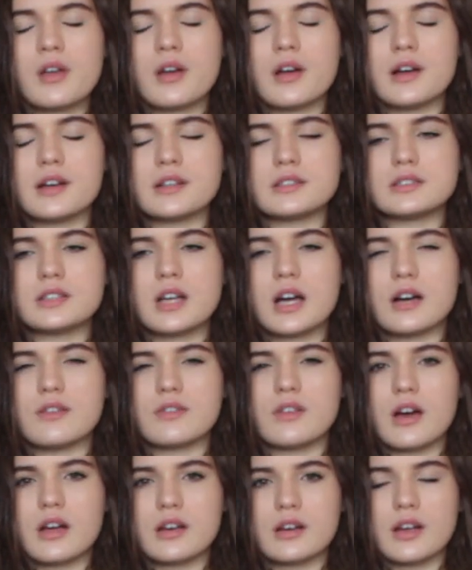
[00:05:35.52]
and
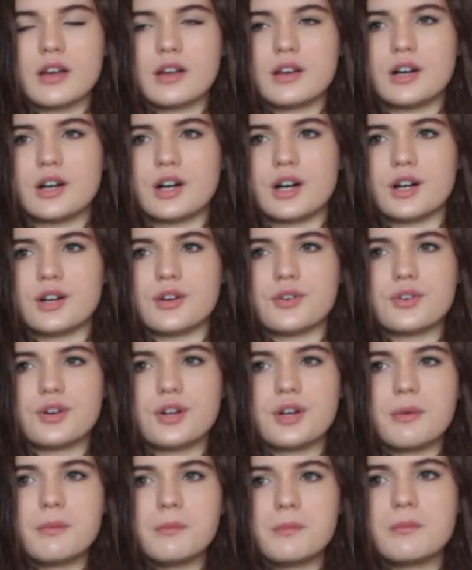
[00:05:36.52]
I've got I'm gonna
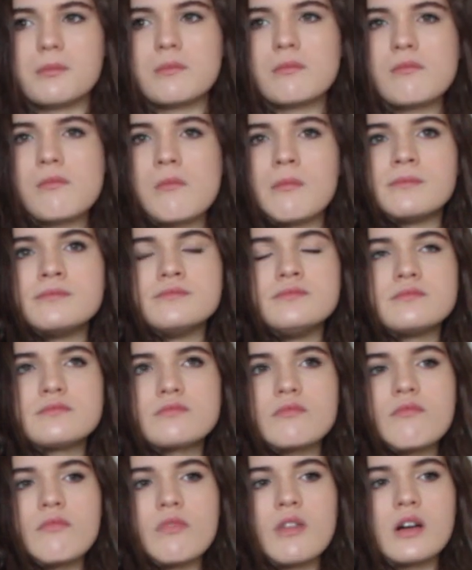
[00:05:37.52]
hungry
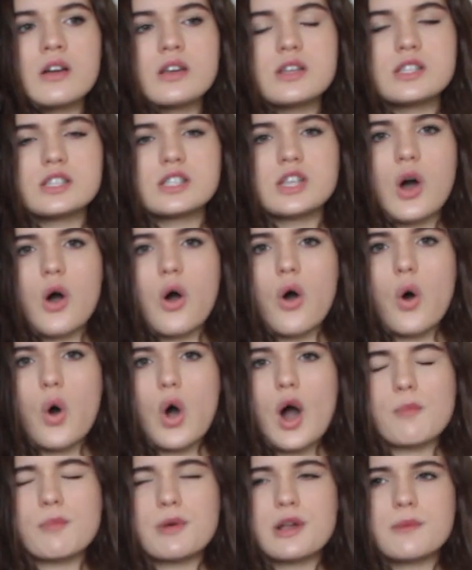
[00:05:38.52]
so
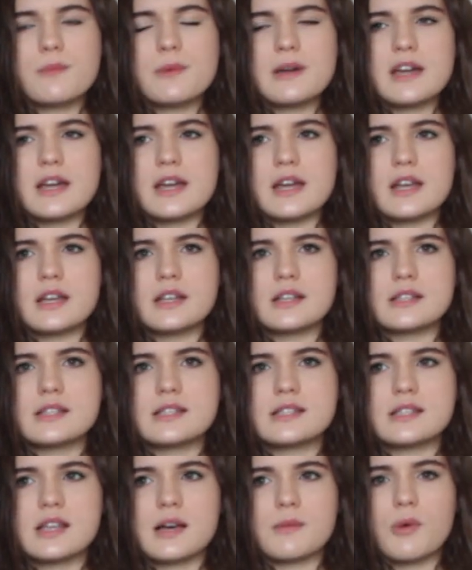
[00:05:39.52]
I'm gonna be eating
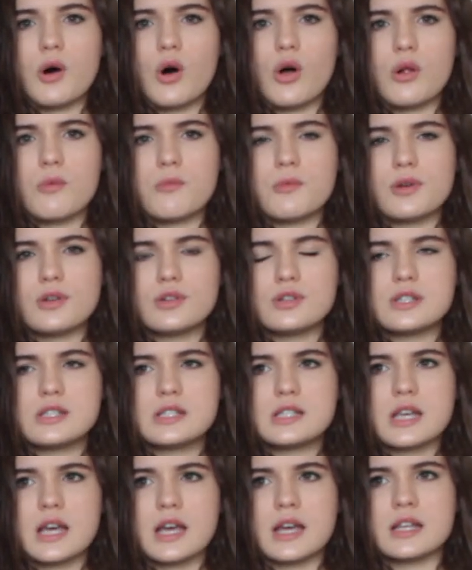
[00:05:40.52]
some
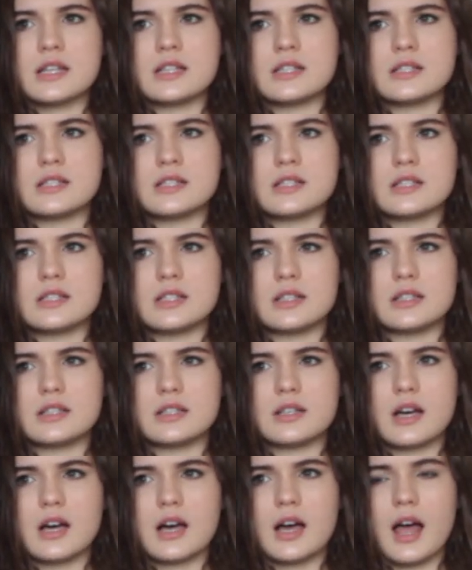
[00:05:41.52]
almonds and
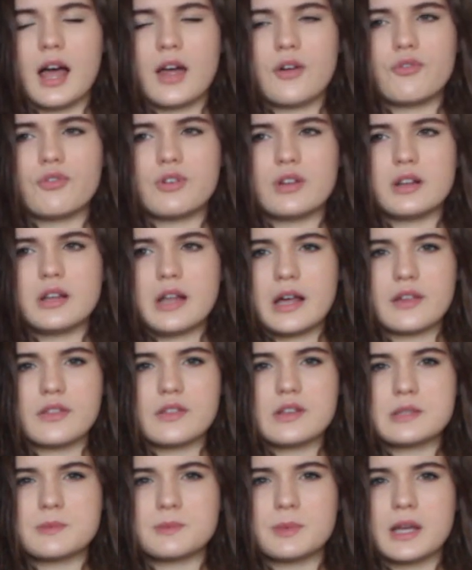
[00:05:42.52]
I really like
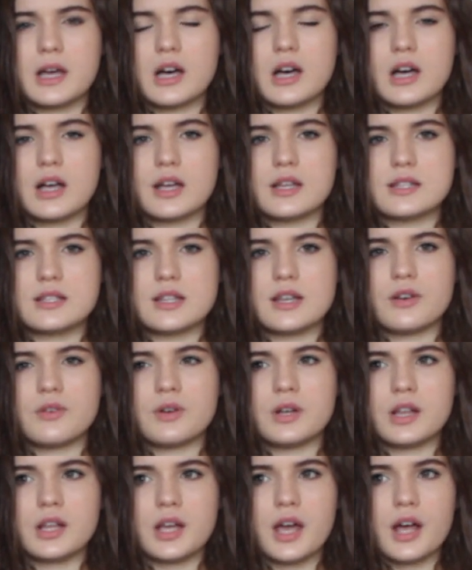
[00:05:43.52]
this because they're
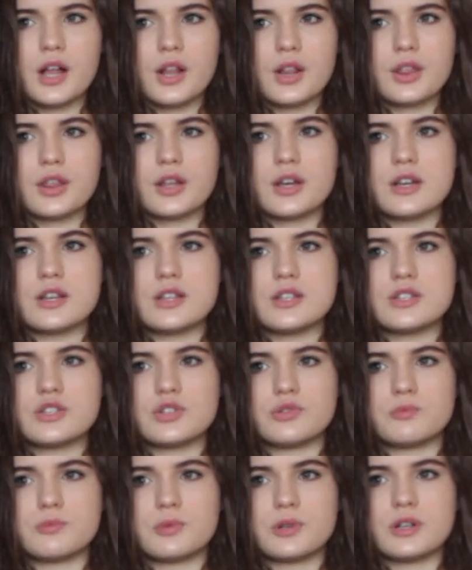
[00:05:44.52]
really healthy,
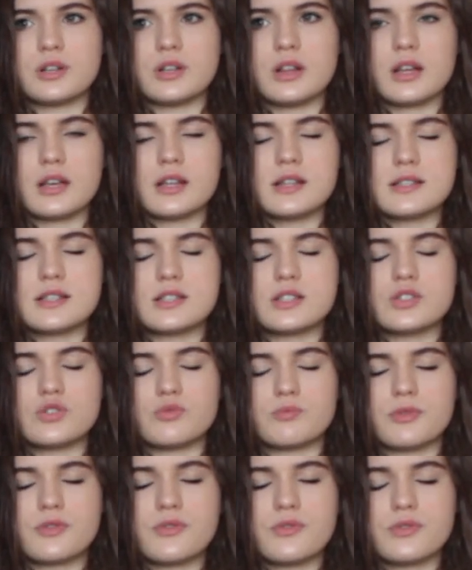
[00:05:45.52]
super like it's a
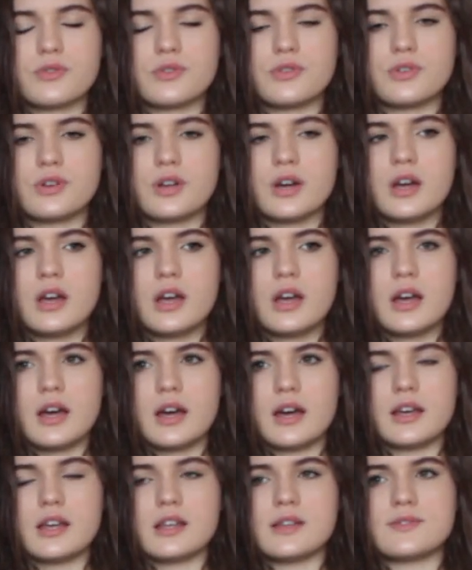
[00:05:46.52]
superfood.
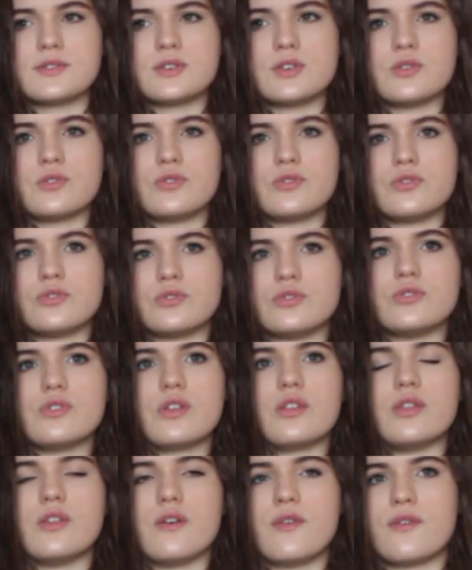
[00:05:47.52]
It gives you
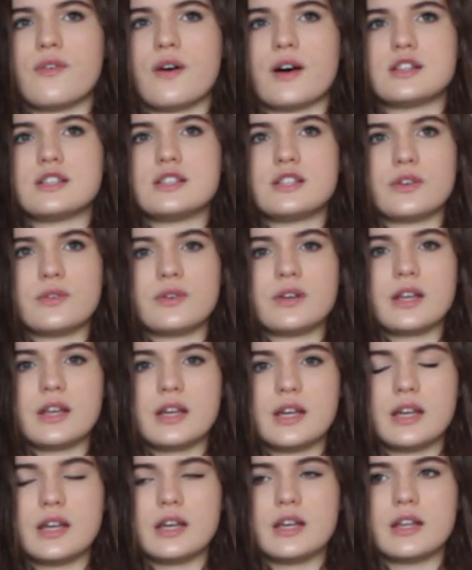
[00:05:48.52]
the fats you
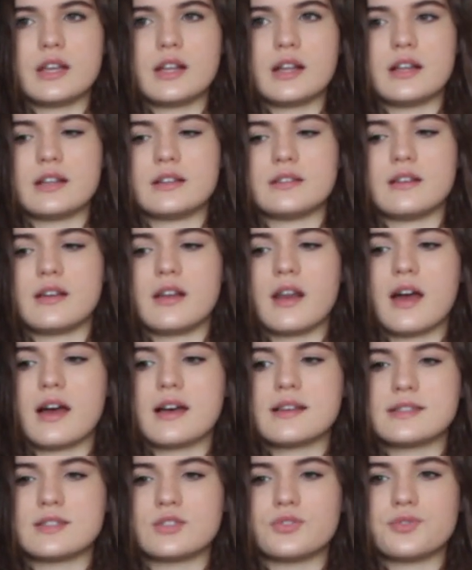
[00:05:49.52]
need and it
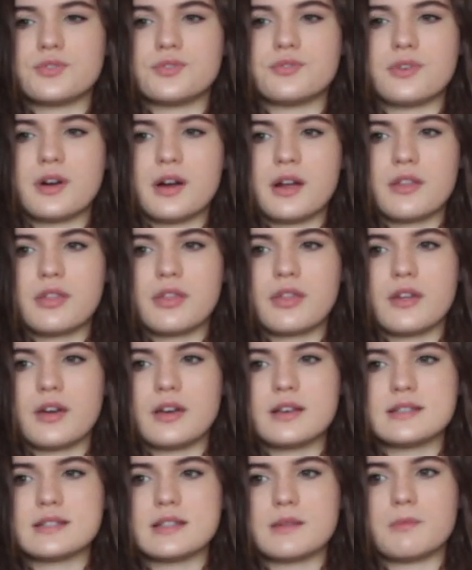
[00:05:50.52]
has great
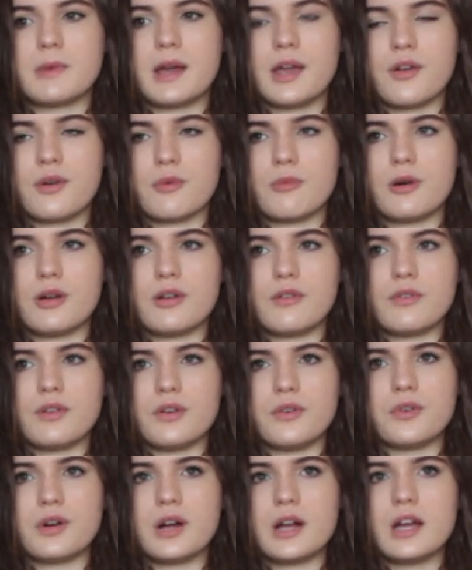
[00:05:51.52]
things that make your body feel
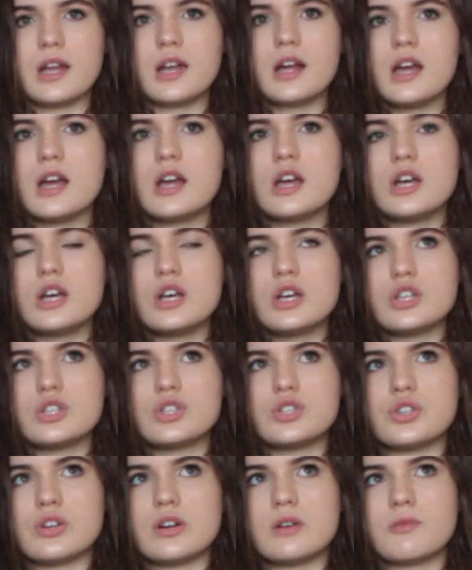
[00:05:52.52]
great.
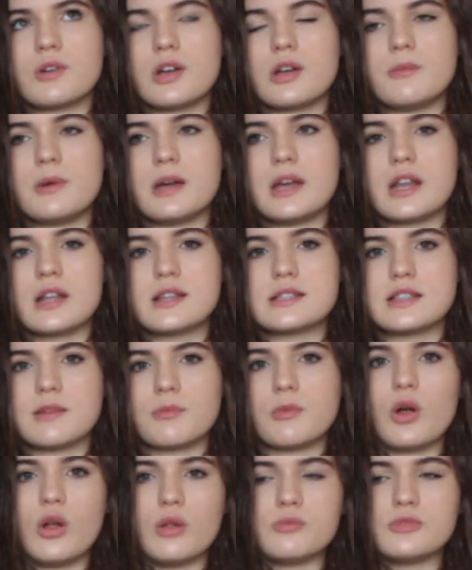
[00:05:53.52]
So I'm gonna be eating
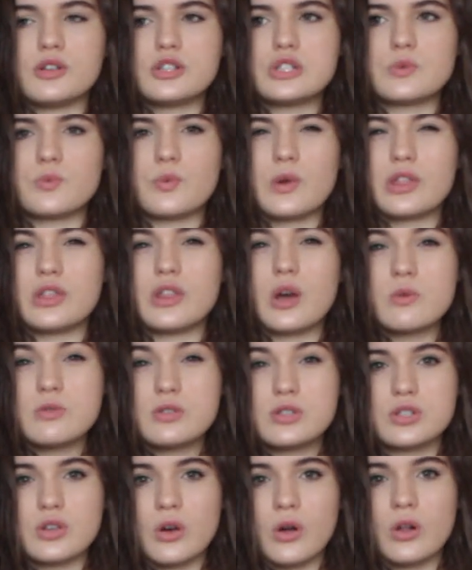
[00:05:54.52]
some almonds with no
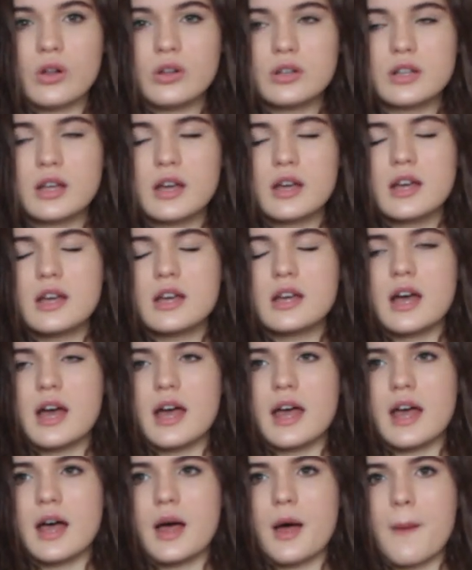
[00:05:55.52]
salt
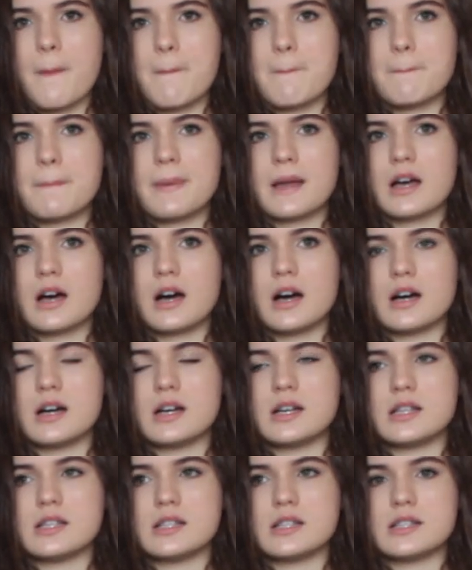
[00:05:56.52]
um,
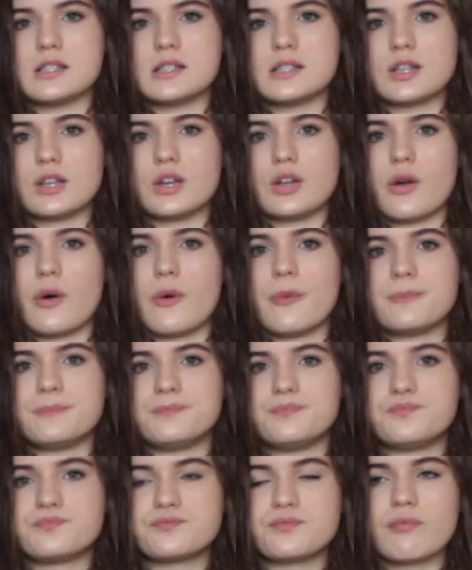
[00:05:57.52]
because you know
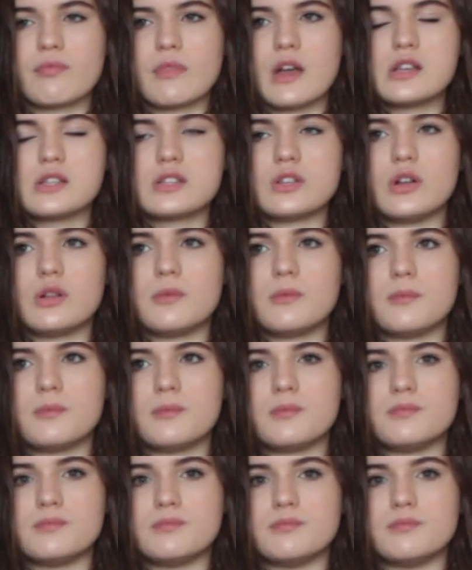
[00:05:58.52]
salt